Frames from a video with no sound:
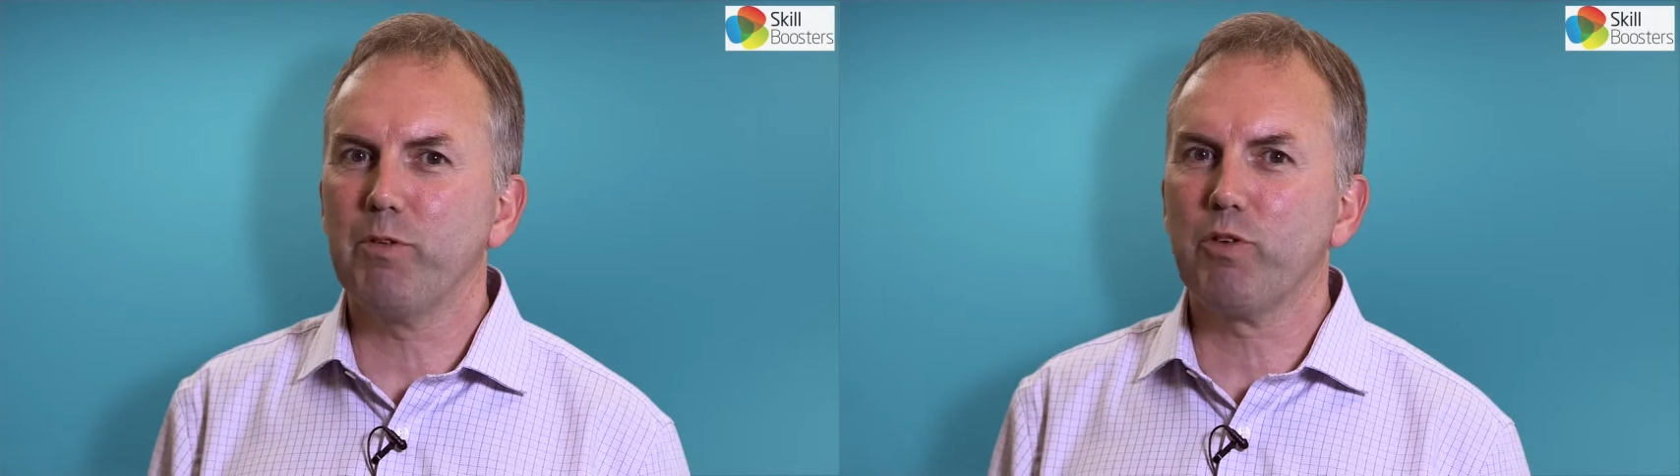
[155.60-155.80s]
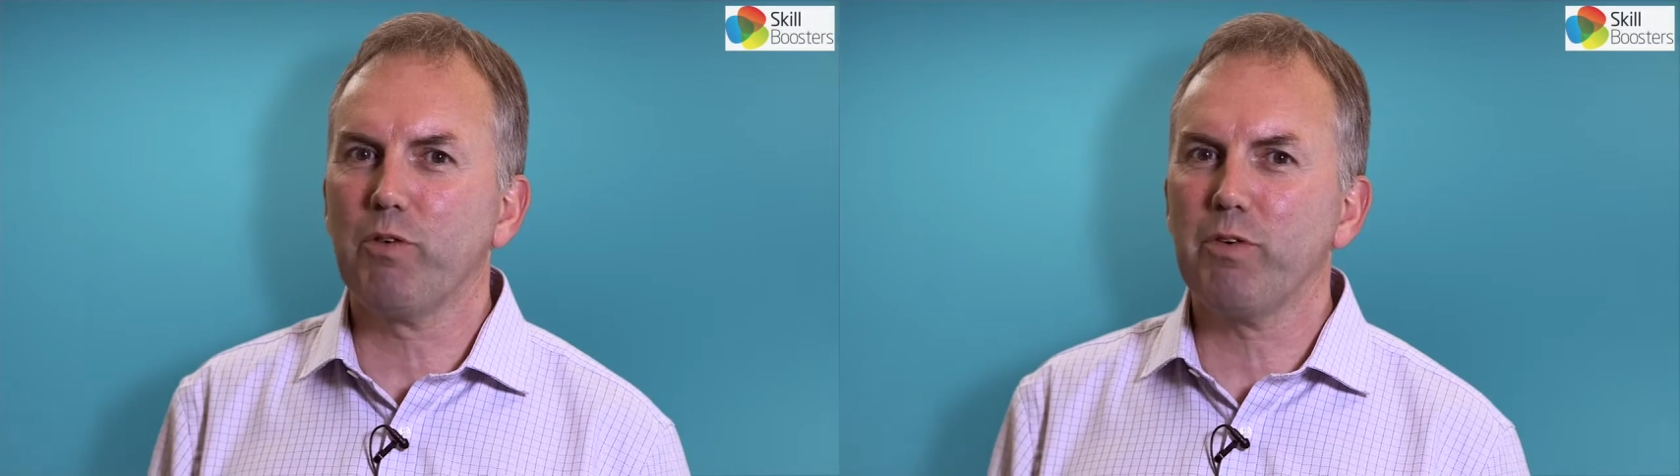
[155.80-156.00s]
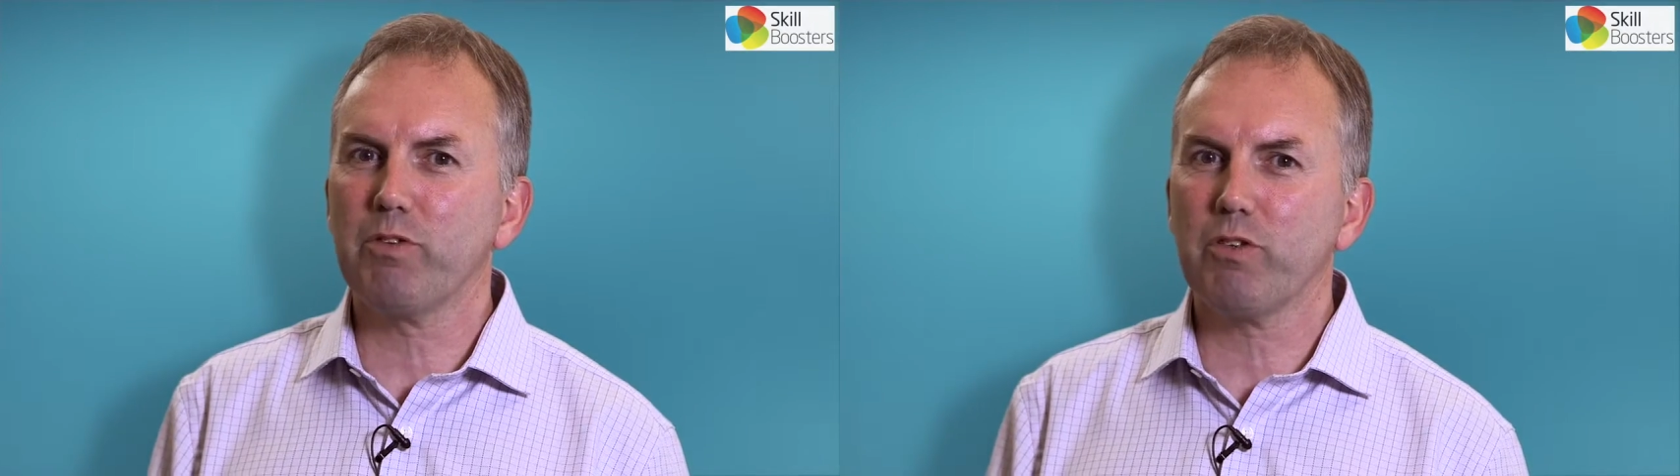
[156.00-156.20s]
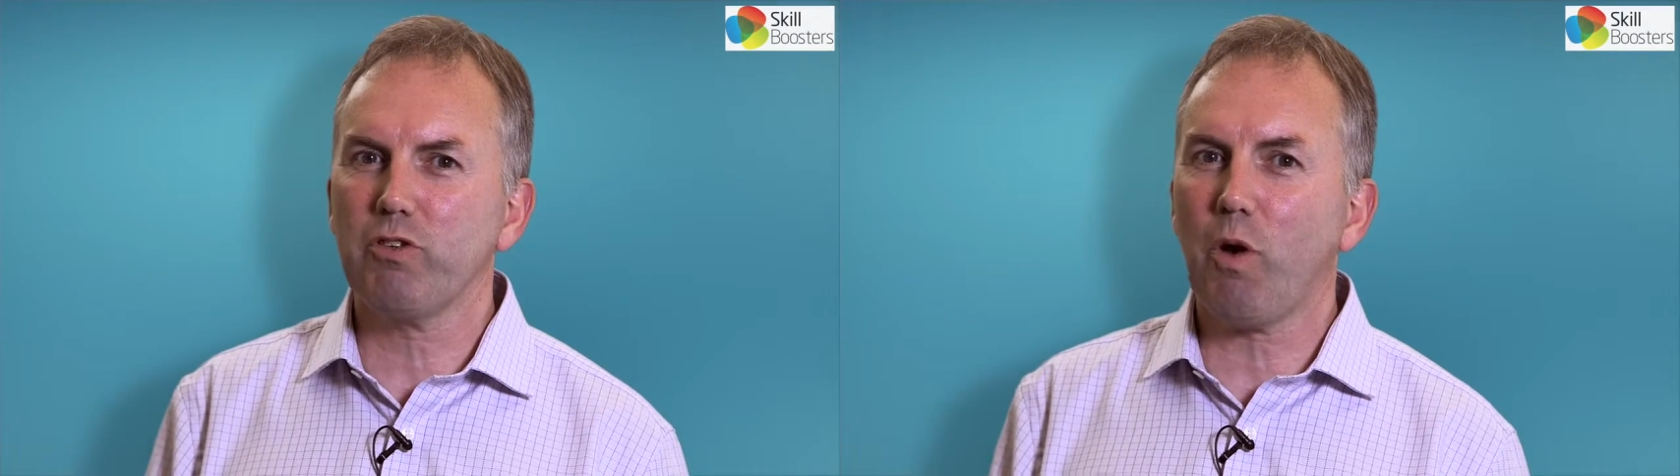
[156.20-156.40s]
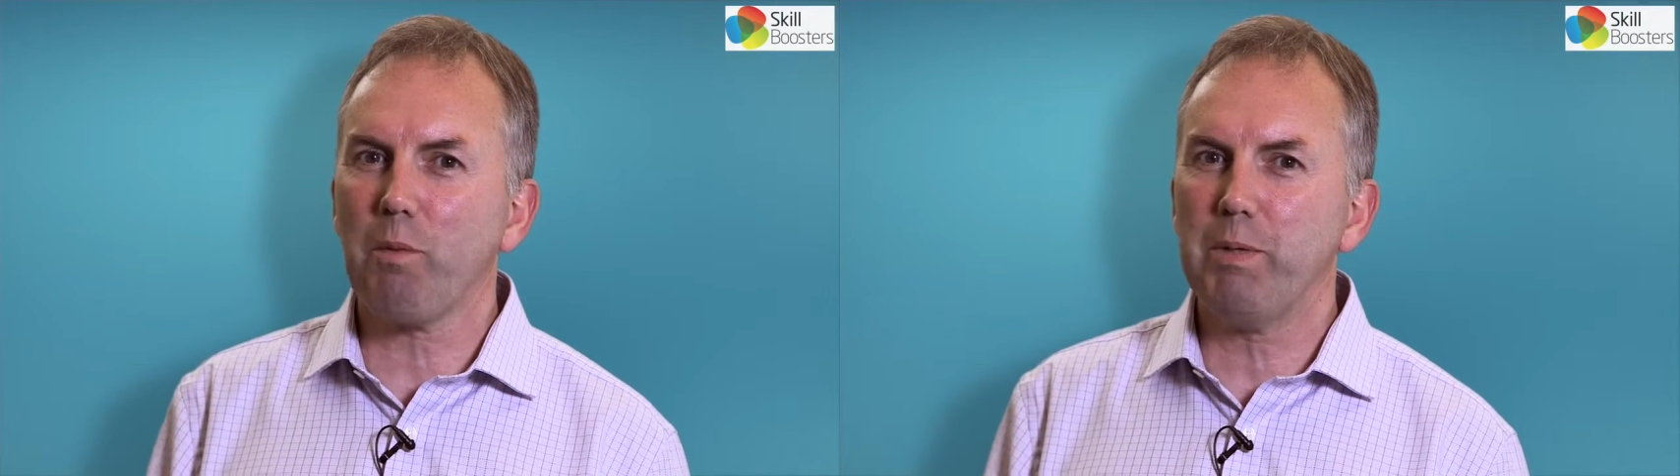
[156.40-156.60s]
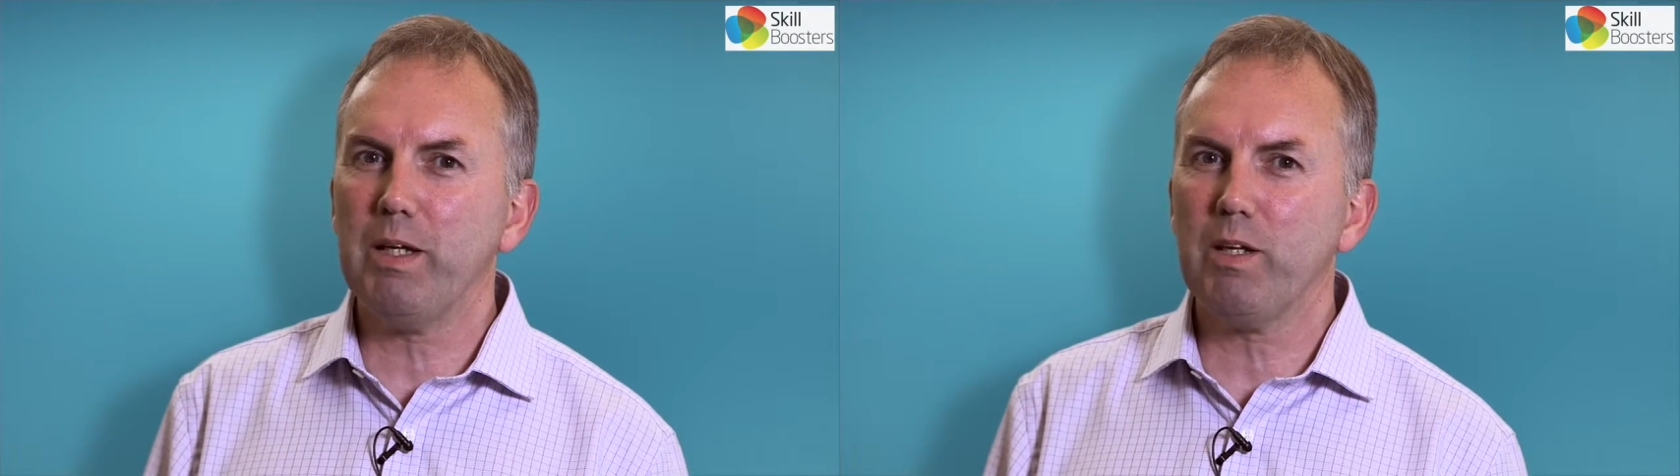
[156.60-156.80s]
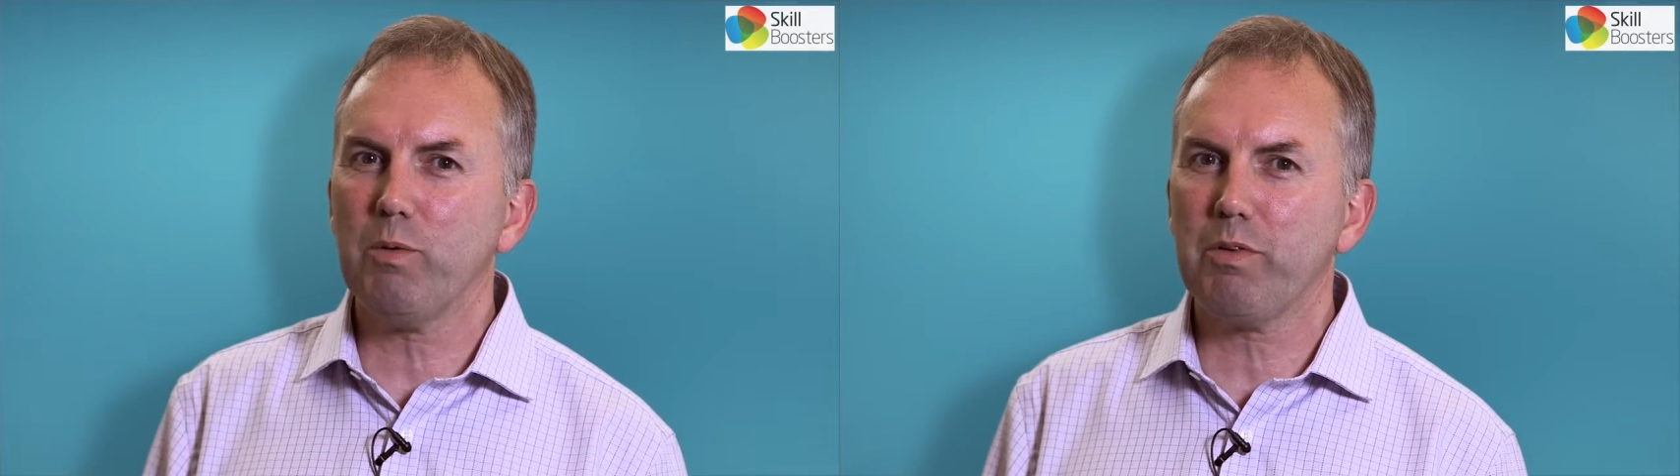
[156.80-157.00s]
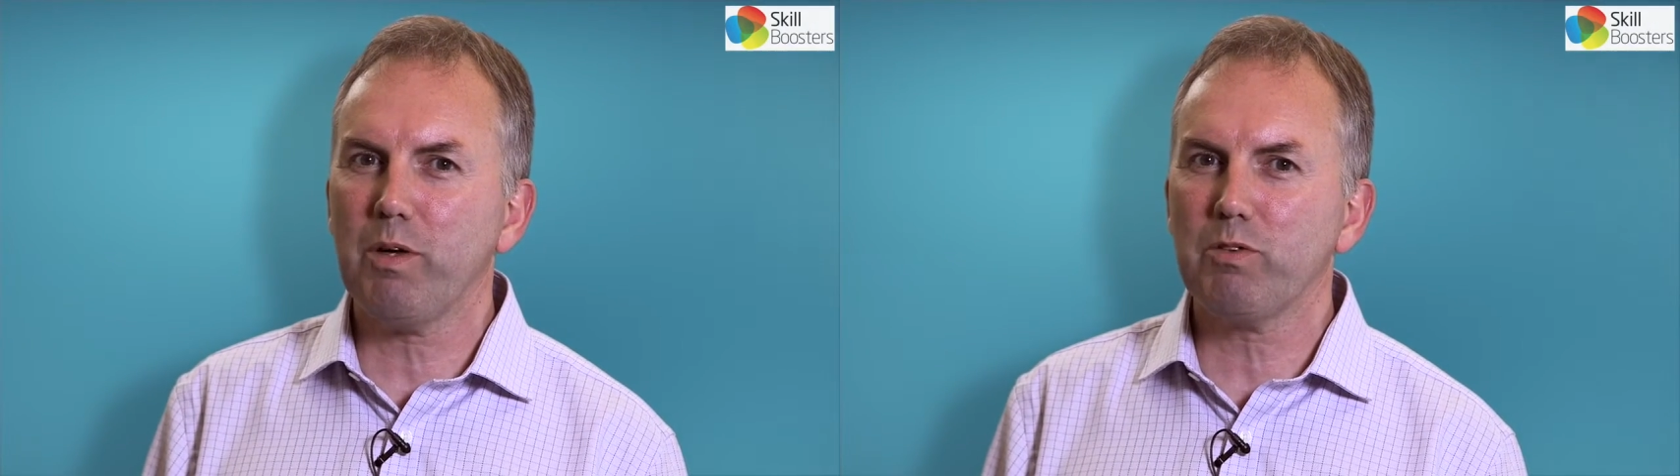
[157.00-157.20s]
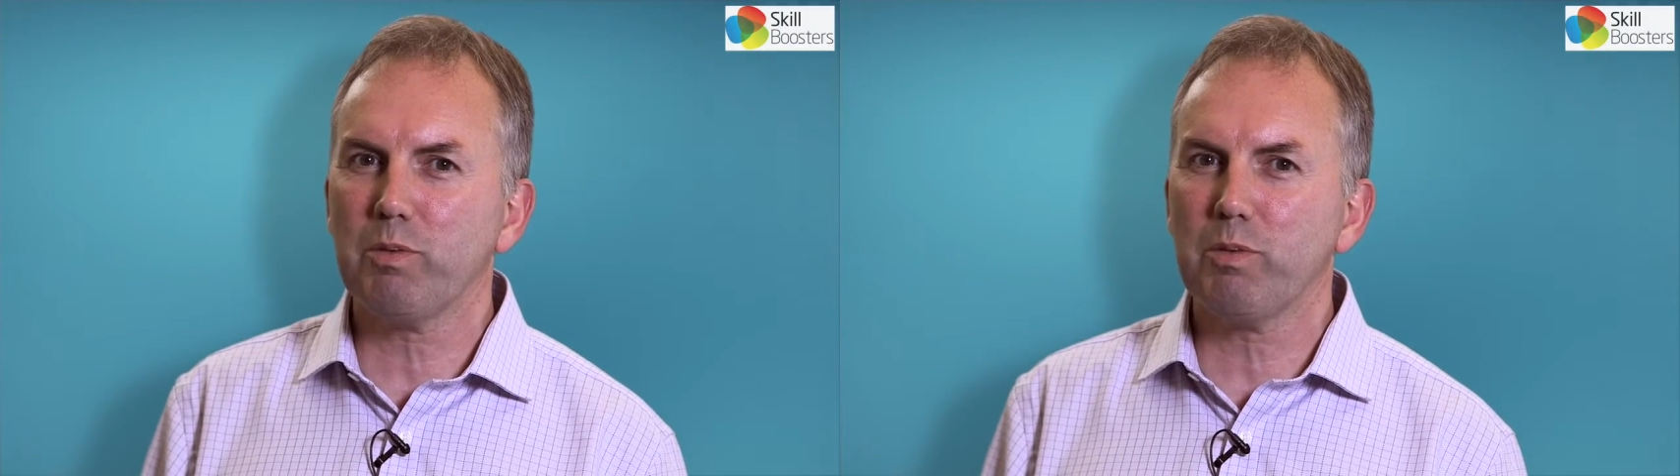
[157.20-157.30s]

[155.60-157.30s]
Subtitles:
So if it's a short period without